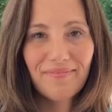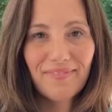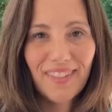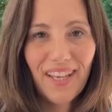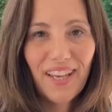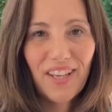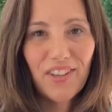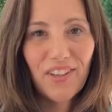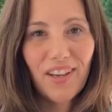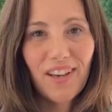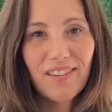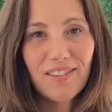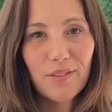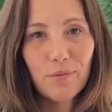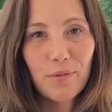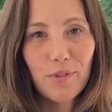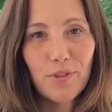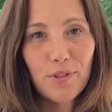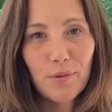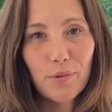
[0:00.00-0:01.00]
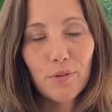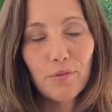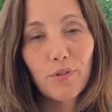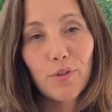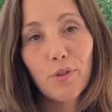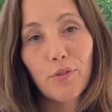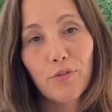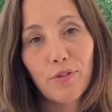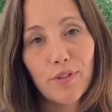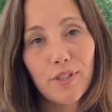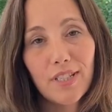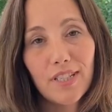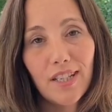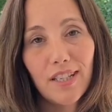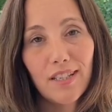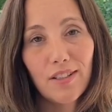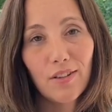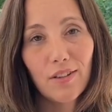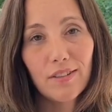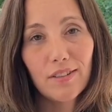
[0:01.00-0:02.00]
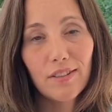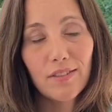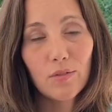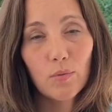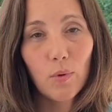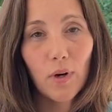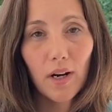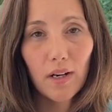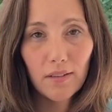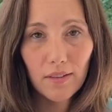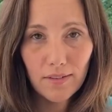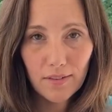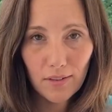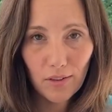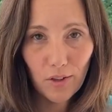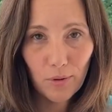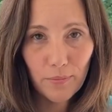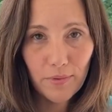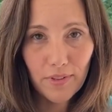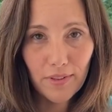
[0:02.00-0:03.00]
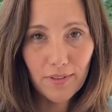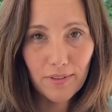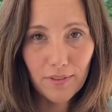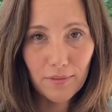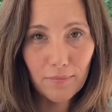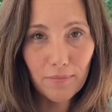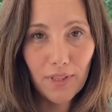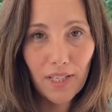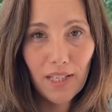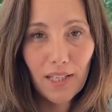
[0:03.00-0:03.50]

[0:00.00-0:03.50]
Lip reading: Hey you guys, I wanted to review for today on this wireless alarm system,